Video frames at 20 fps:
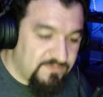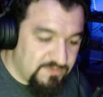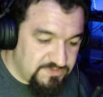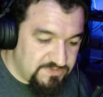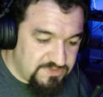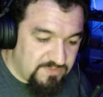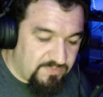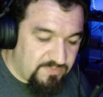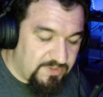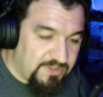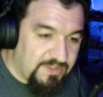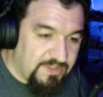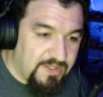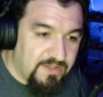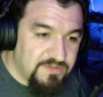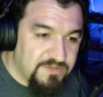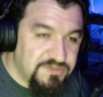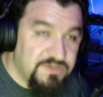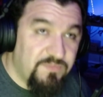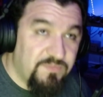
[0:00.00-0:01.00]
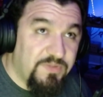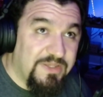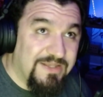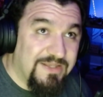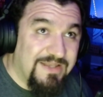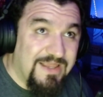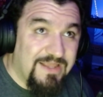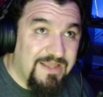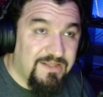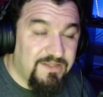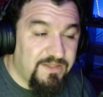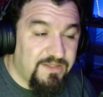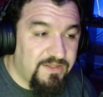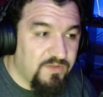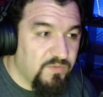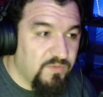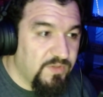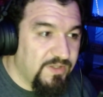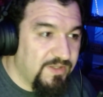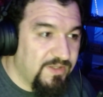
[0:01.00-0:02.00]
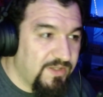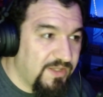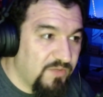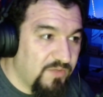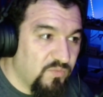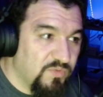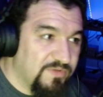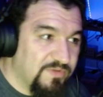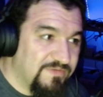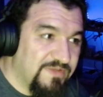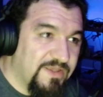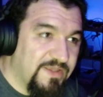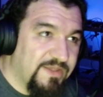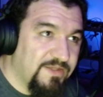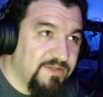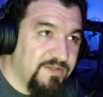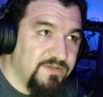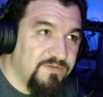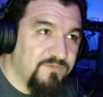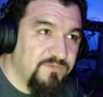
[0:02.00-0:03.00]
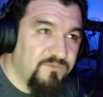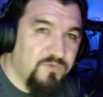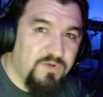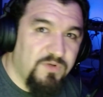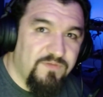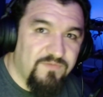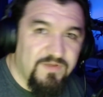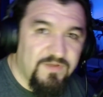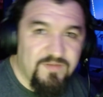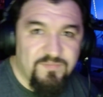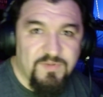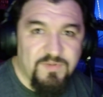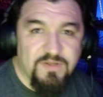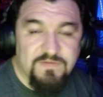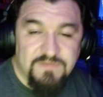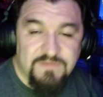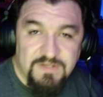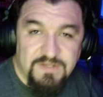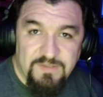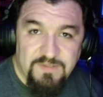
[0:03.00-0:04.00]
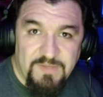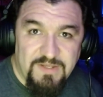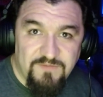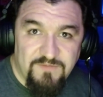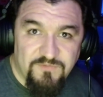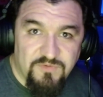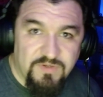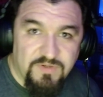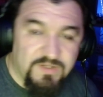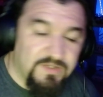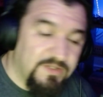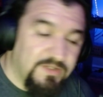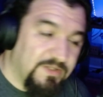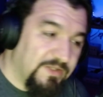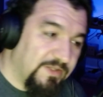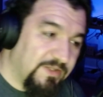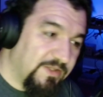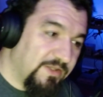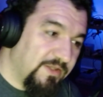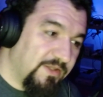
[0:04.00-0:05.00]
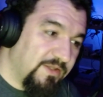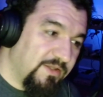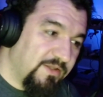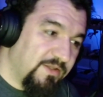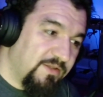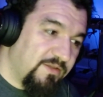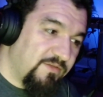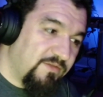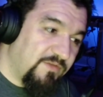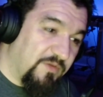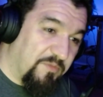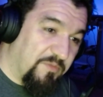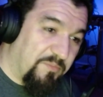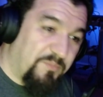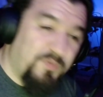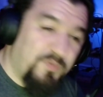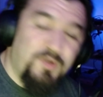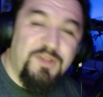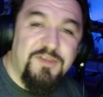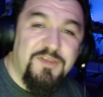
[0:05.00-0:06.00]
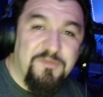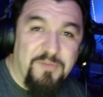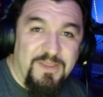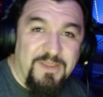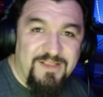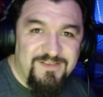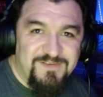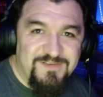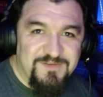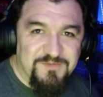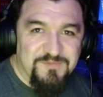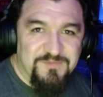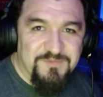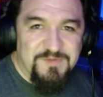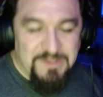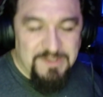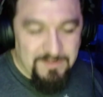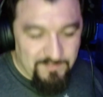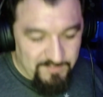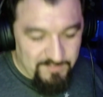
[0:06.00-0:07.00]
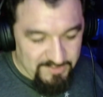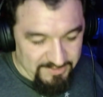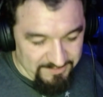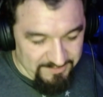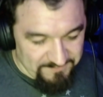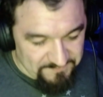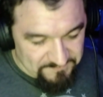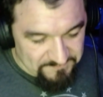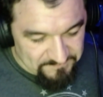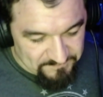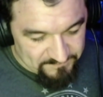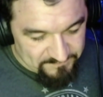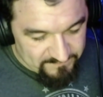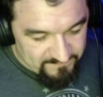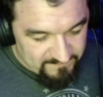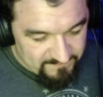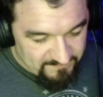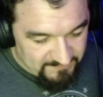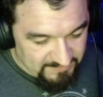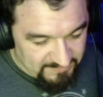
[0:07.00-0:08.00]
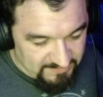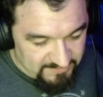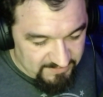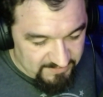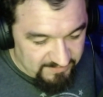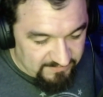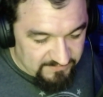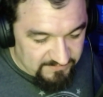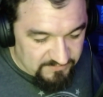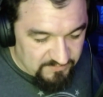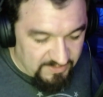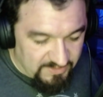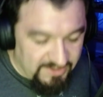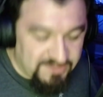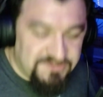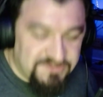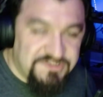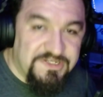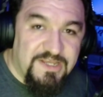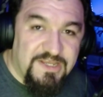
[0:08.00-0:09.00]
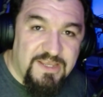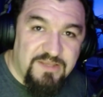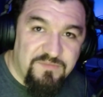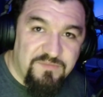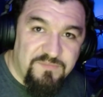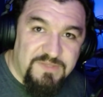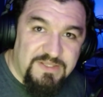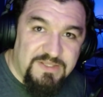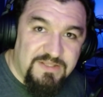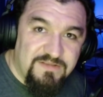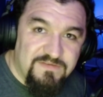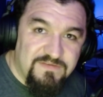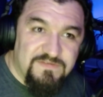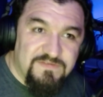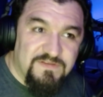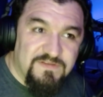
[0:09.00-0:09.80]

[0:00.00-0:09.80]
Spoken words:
shipping and handling. It was like 45 bucks that I paid for it. So pretty expensive, but this strategy guide means a